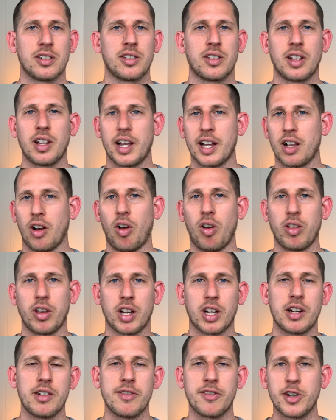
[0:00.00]
like all the
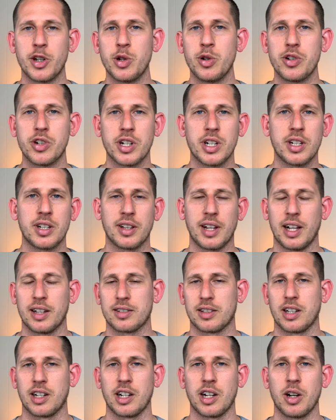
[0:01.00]
confusion, that's
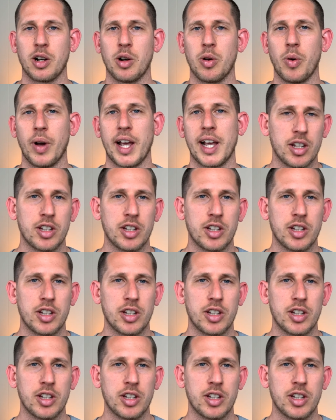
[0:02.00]
going to go away.